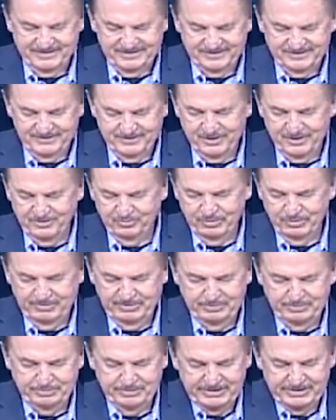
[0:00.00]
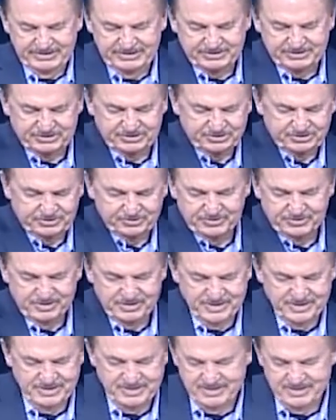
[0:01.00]
Turn with me, please, to
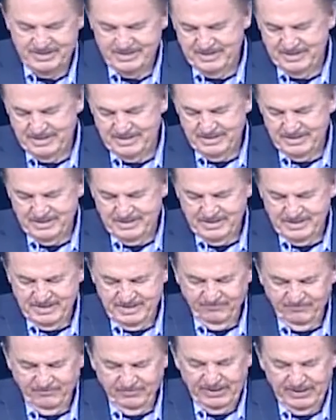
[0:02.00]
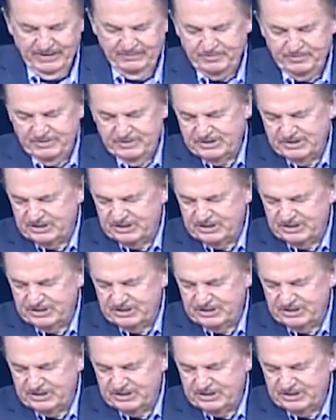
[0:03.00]
Philippians